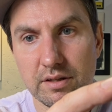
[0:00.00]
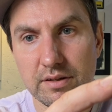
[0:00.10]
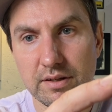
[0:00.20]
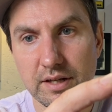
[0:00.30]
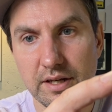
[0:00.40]

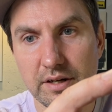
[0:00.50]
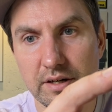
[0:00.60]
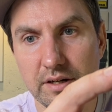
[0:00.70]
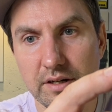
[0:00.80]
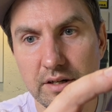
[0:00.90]
to
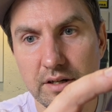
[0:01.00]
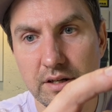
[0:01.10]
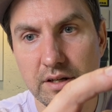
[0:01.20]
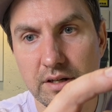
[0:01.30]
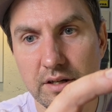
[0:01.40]
here
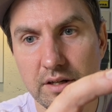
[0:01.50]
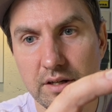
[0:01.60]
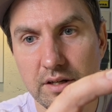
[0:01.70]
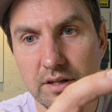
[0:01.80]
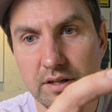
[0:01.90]

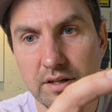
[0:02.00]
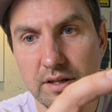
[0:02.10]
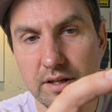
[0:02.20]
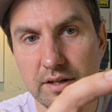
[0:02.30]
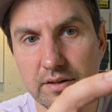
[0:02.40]

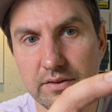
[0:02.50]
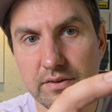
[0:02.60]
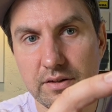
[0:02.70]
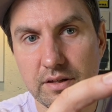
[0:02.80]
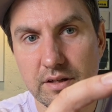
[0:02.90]

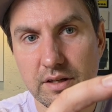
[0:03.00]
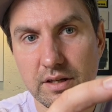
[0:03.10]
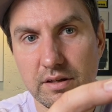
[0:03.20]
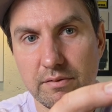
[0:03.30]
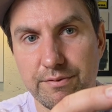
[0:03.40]
is
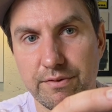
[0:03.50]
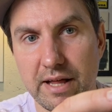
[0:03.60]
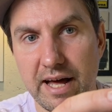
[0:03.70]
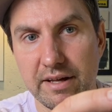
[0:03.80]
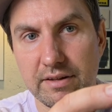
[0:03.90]

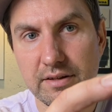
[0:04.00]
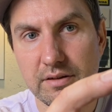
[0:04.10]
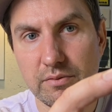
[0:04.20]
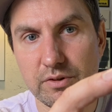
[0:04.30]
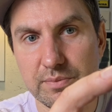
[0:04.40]
flat,
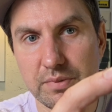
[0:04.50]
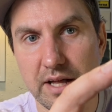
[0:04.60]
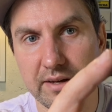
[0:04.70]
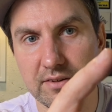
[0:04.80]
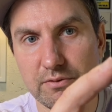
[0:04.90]
which
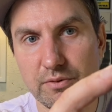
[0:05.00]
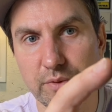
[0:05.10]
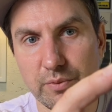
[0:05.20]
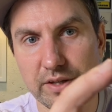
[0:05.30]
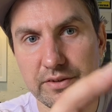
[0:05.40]
blocks you from
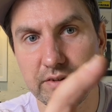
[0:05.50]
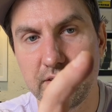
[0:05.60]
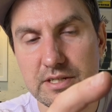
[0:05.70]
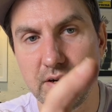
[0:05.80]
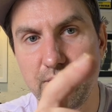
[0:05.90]
the wheels.
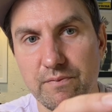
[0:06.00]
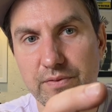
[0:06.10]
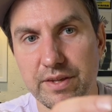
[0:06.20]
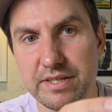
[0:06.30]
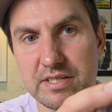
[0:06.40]
So
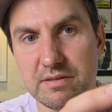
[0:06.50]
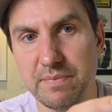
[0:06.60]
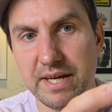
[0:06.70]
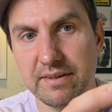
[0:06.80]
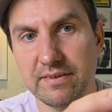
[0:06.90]
this
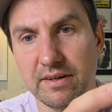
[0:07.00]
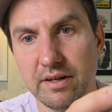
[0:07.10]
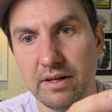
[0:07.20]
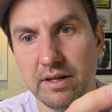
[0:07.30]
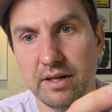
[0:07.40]
space
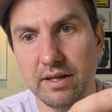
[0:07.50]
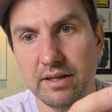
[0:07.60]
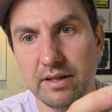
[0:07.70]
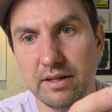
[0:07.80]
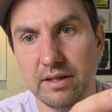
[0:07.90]

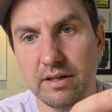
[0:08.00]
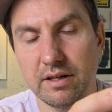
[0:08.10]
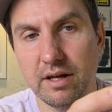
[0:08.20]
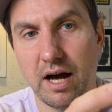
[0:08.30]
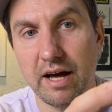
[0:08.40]

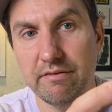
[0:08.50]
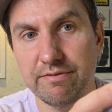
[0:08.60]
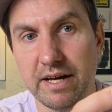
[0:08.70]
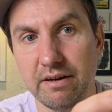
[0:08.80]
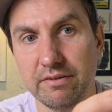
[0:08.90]
I've
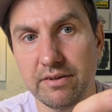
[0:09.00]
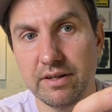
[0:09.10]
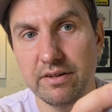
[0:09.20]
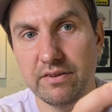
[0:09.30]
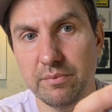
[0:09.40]
found
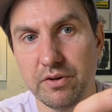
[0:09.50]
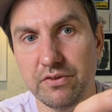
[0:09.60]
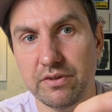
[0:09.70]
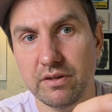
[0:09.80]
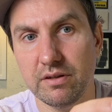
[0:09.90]
is the
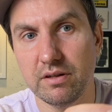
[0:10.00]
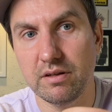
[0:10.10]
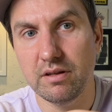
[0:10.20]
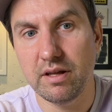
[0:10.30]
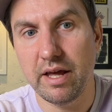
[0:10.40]
most
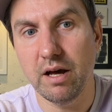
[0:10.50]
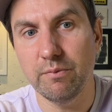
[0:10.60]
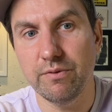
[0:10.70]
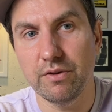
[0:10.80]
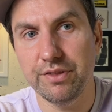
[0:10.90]

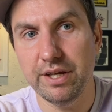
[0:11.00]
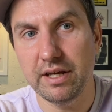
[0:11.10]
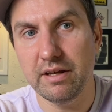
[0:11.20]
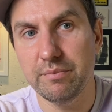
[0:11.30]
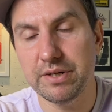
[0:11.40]
helpful
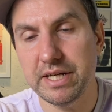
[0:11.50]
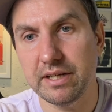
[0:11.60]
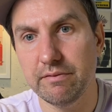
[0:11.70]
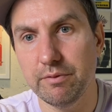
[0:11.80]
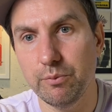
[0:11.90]
thing in
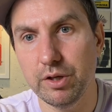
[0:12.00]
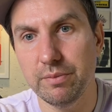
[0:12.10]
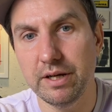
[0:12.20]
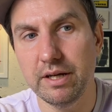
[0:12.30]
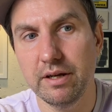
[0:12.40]
protecting from wheel
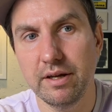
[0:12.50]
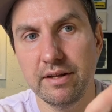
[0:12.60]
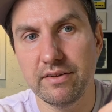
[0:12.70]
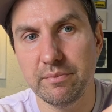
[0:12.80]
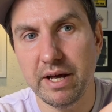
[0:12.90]
bite.
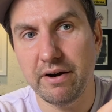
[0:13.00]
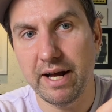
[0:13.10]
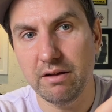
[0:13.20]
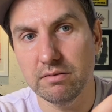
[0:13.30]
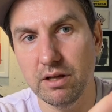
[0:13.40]
Doesn't matter
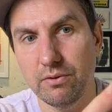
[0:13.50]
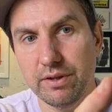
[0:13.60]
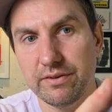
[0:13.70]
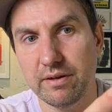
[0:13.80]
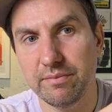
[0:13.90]
how low
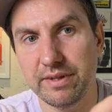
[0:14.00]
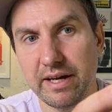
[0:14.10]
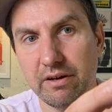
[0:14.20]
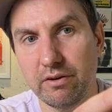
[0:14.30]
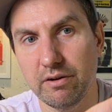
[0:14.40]
this comes
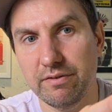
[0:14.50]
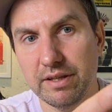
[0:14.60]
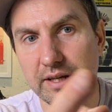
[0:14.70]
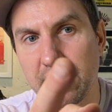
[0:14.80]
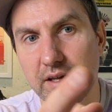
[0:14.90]
down or if
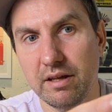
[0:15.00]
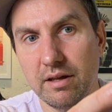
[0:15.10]
it like